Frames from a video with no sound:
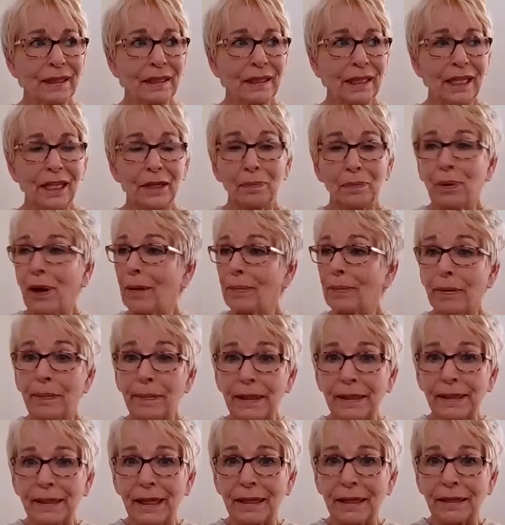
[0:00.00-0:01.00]
He'd probably
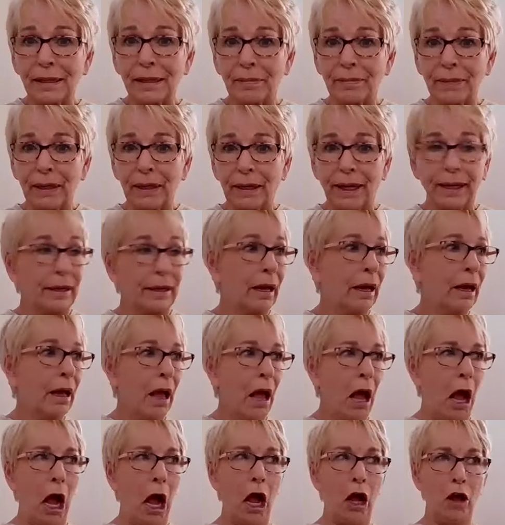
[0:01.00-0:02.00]
say something like,
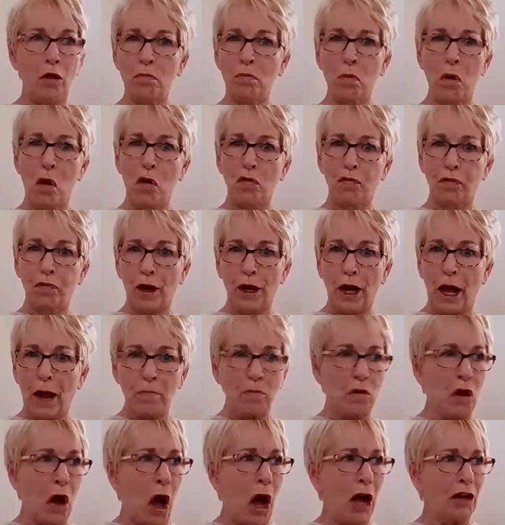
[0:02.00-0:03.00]
"I'll move when I'm
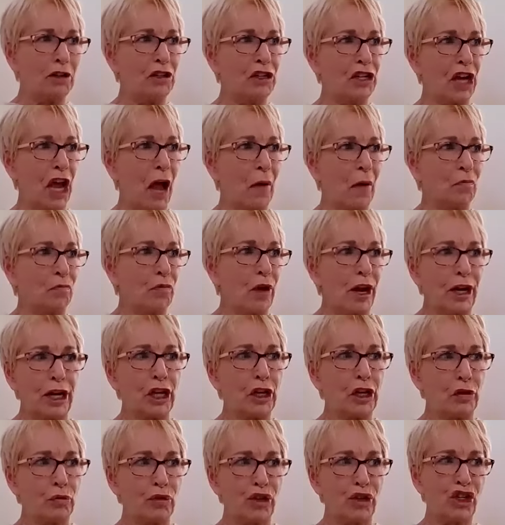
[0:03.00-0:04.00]
goddamn ready,
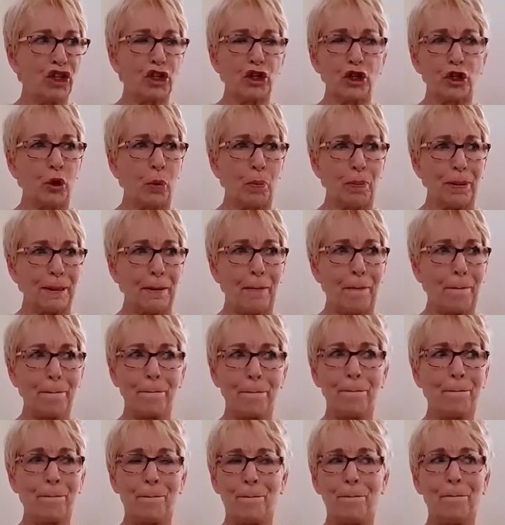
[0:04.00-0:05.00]
you stupid
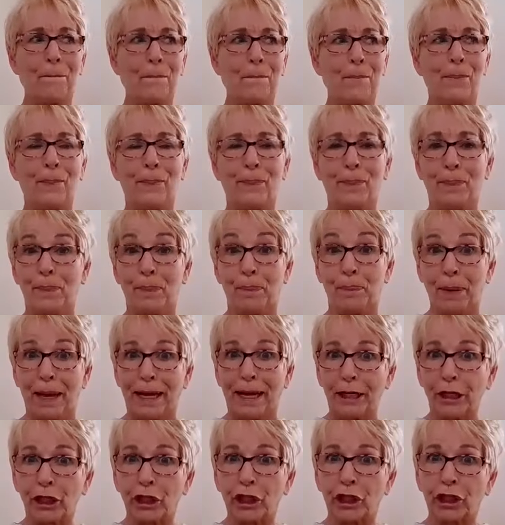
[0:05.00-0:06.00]

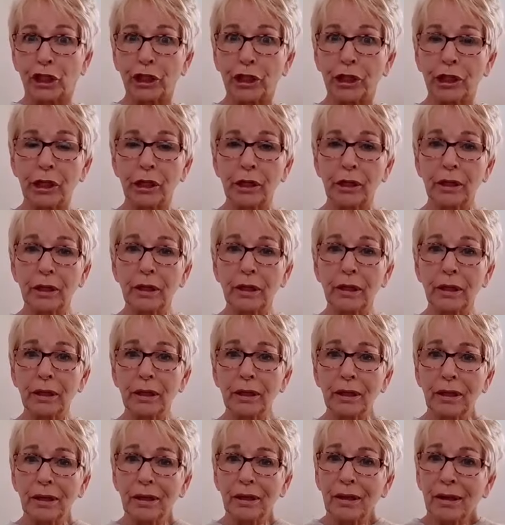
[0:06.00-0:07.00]
bitch."
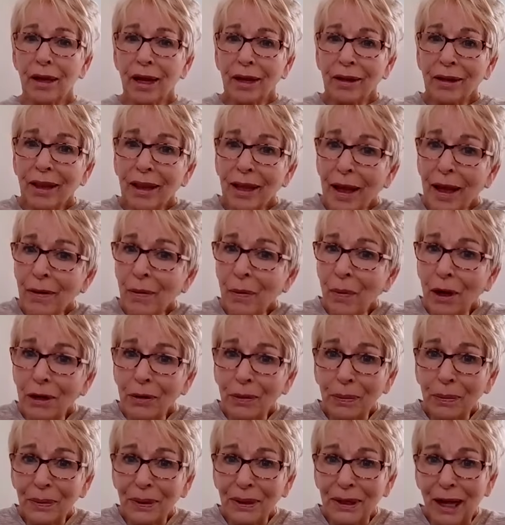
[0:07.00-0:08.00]
And then
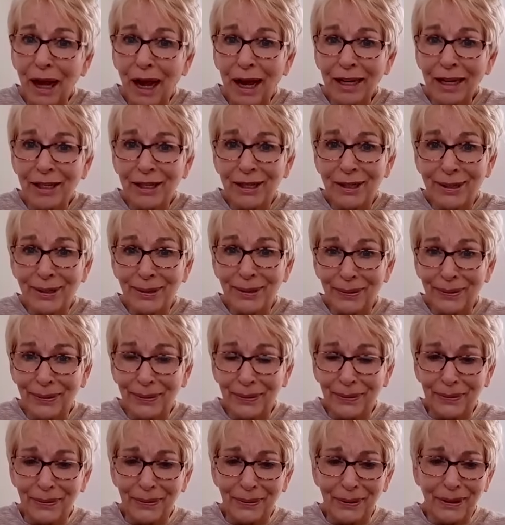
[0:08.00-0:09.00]
what would I
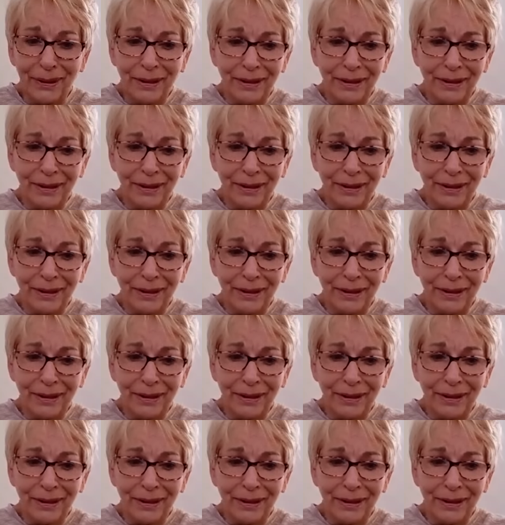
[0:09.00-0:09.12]
do?